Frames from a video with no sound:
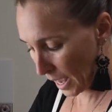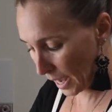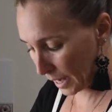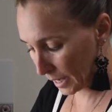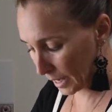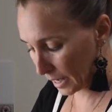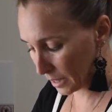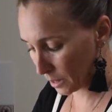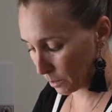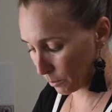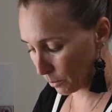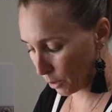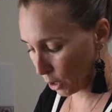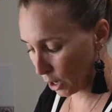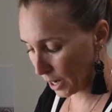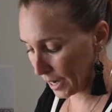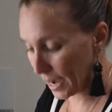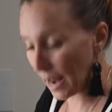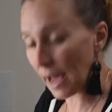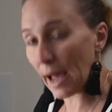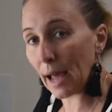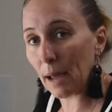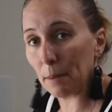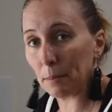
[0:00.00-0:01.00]
get the brine
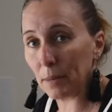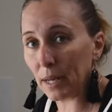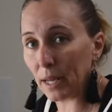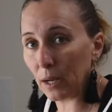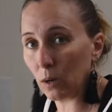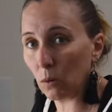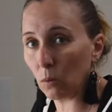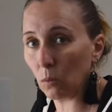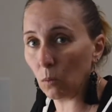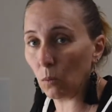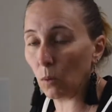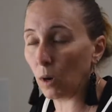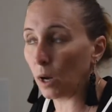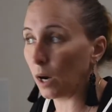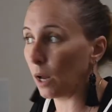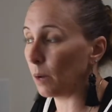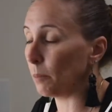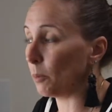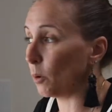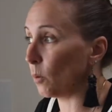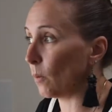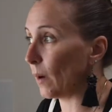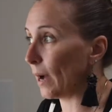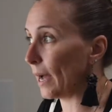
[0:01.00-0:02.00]
happening while
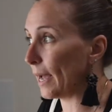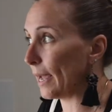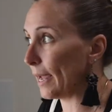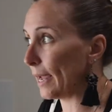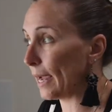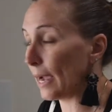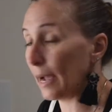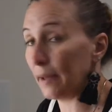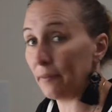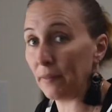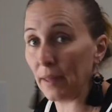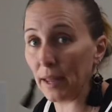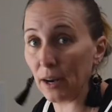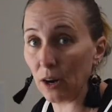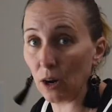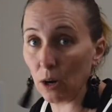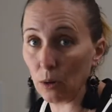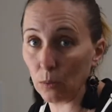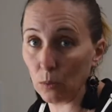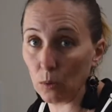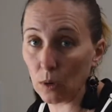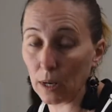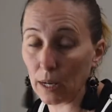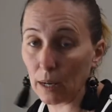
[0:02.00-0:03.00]
I'm away, and then I
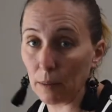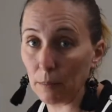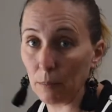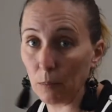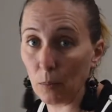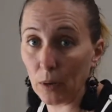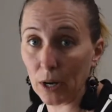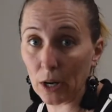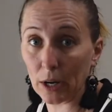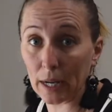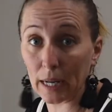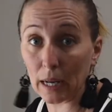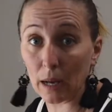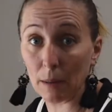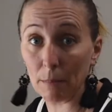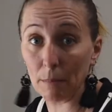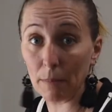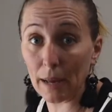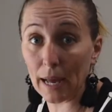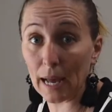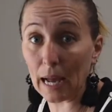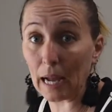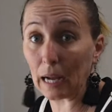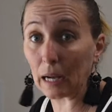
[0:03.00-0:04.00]
will come, when I come
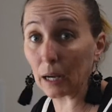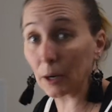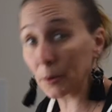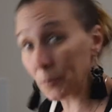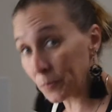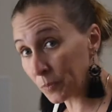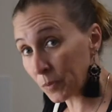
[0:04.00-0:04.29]
back,